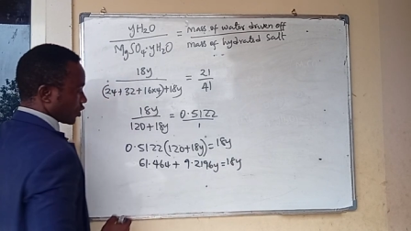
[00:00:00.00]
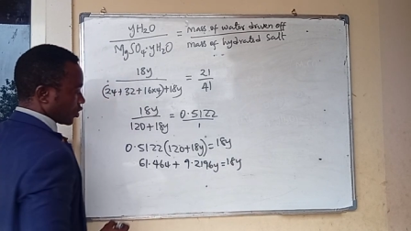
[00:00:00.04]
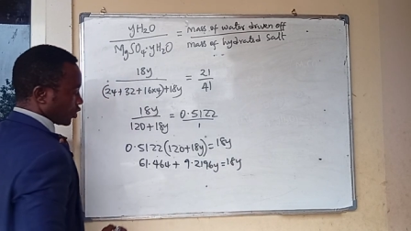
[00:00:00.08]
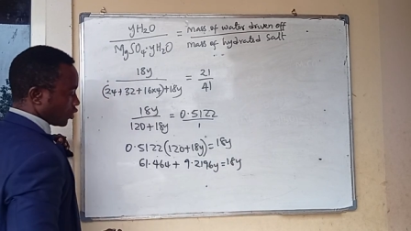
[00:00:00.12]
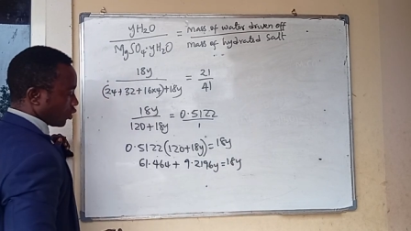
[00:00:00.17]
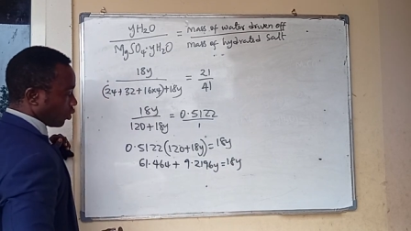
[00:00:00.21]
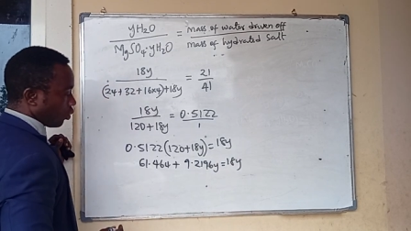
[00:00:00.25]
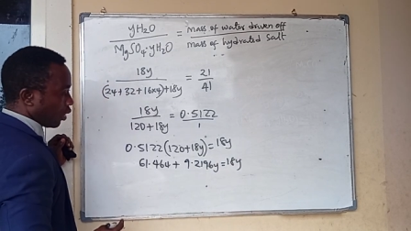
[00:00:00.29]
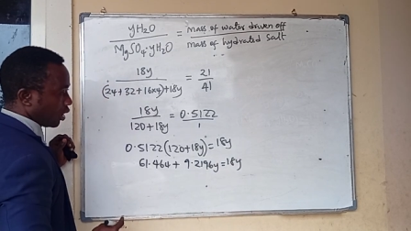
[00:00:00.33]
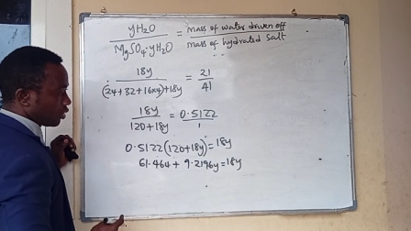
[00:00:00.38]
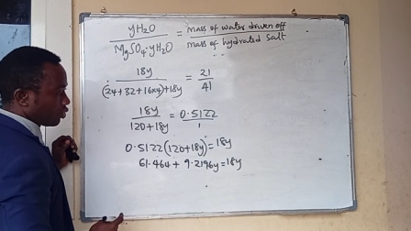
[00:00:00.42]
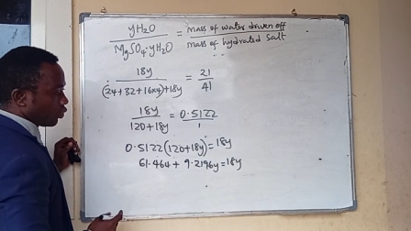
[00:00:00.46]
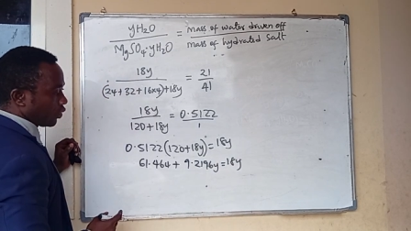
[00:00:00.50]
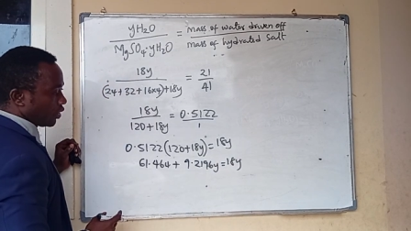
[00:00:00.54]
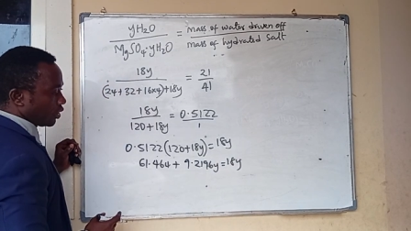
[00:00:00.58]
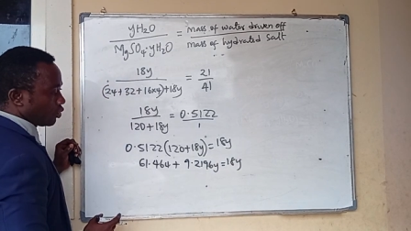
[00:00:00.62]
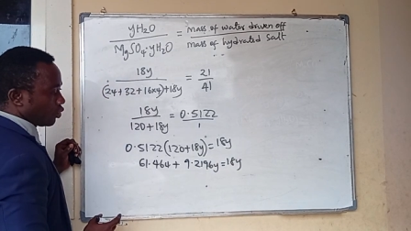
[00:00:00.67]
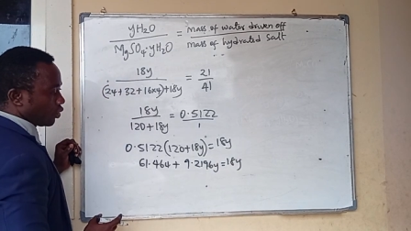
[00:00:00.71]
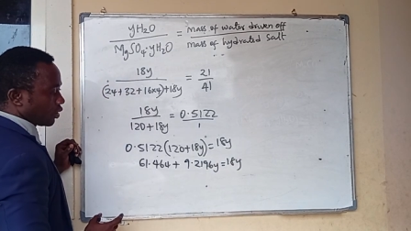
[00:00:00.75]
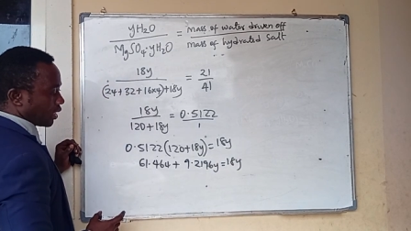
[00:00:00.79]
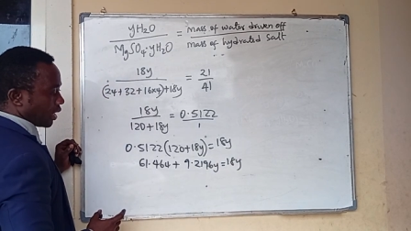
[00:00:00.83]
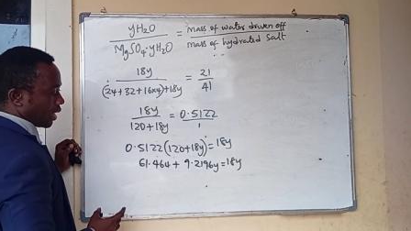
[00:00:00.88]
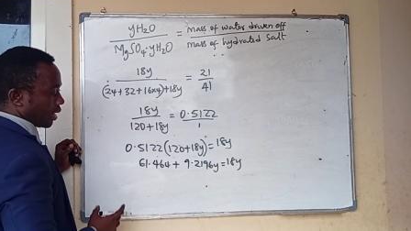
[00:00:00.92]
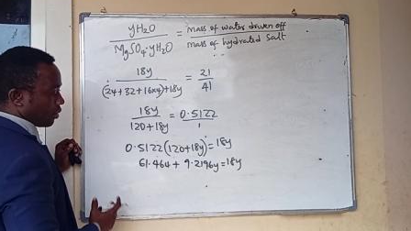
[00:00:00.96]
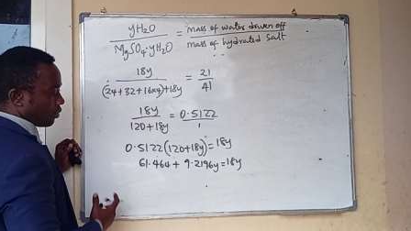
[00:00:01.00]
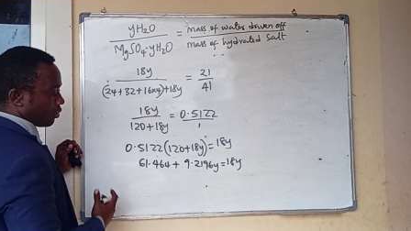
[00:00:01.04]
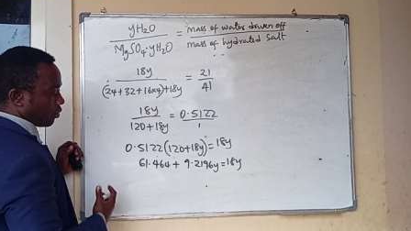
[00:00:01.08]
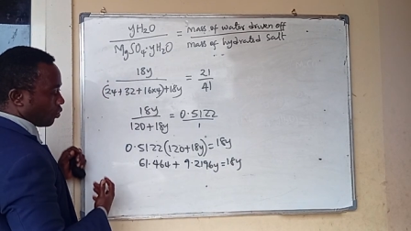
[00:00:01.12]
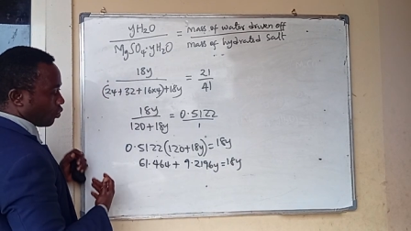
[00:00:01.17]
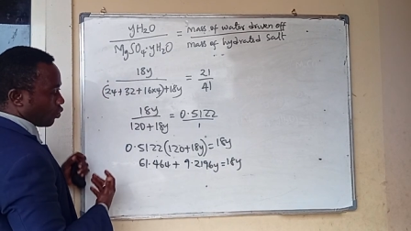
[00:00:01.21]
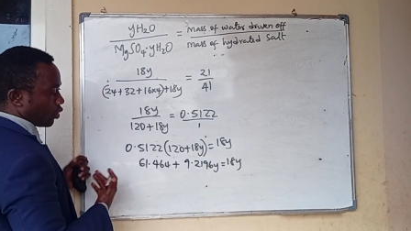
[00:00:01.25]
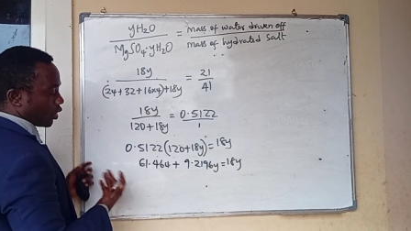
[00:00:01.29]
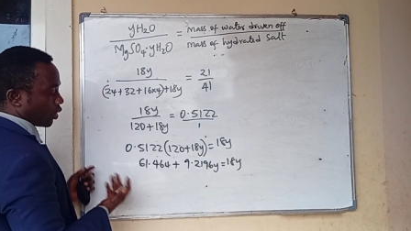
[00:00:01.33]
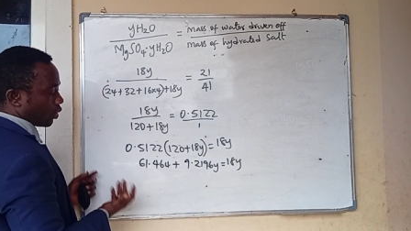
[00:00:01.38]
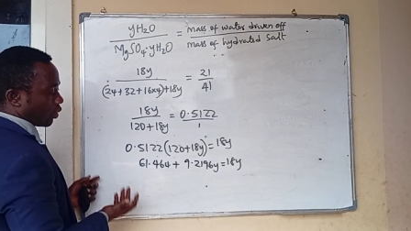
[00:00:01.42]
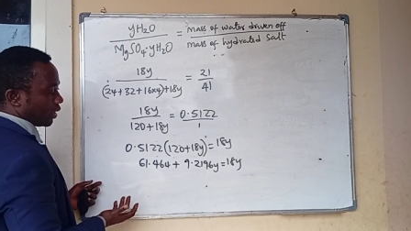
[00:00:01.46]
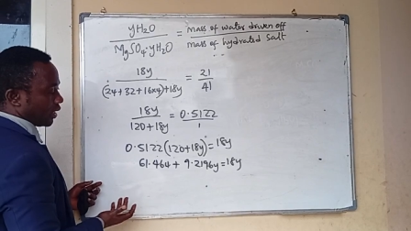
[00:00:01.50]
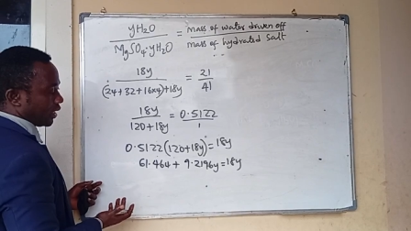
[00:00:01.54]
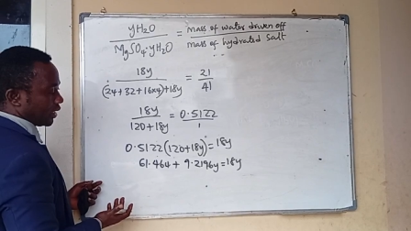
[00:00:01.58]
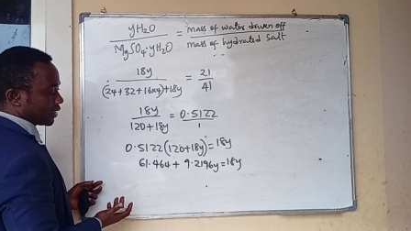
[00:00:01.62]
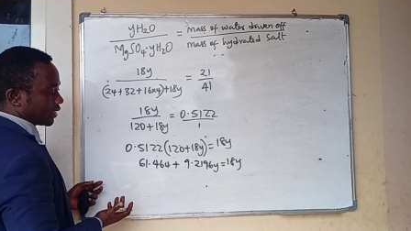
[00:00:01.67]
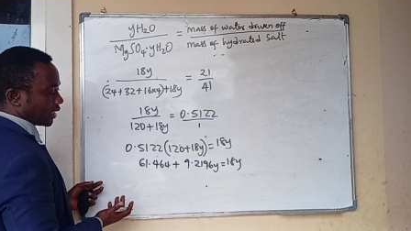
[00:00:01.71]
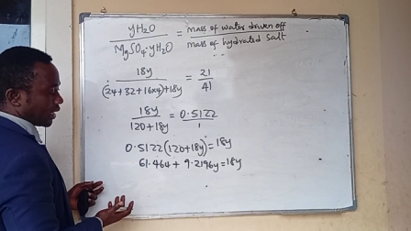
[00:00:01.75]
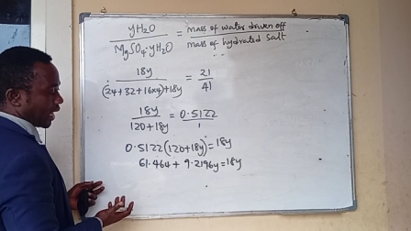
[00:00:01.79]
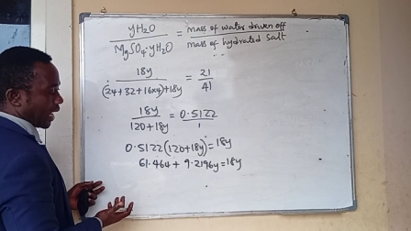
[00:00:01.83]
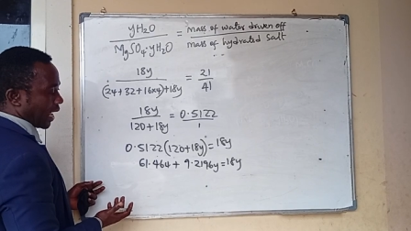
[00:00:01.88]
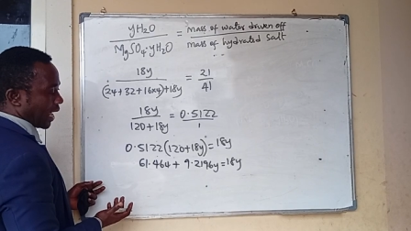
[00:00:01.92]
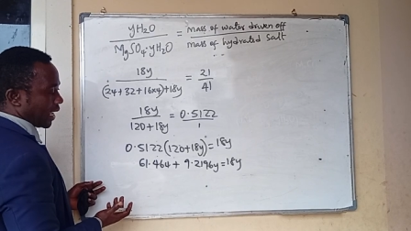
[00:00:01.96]
So what do we do now? We
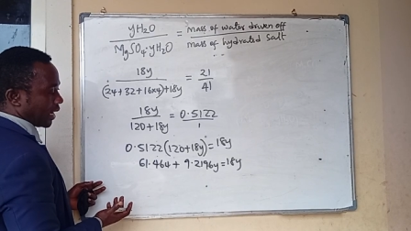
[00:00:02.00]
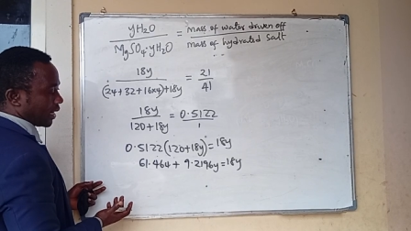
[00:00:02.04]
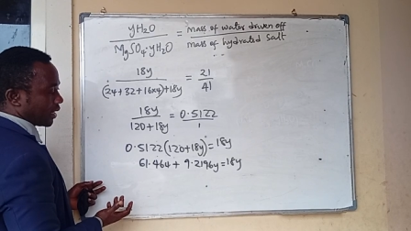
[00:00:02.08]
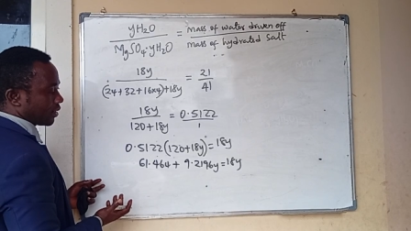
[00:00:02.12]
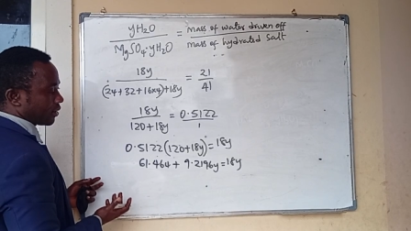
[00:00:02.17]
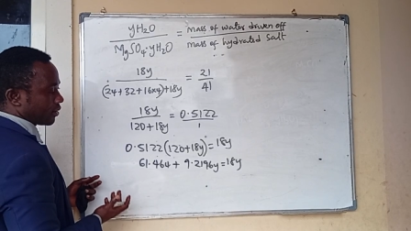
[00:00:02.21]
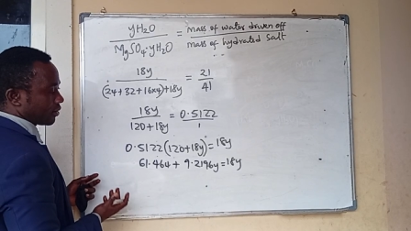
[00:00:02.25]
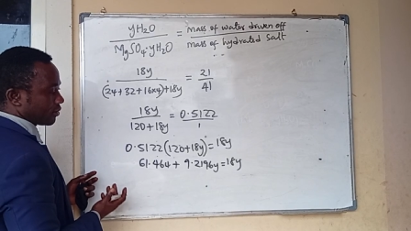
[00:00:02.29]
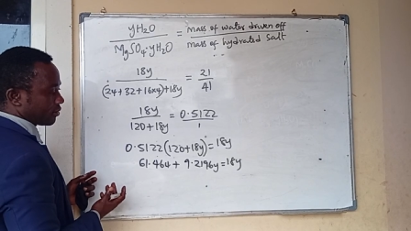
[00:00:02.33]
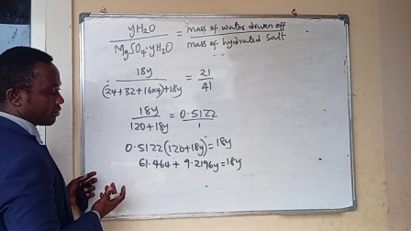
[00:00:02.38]
collect like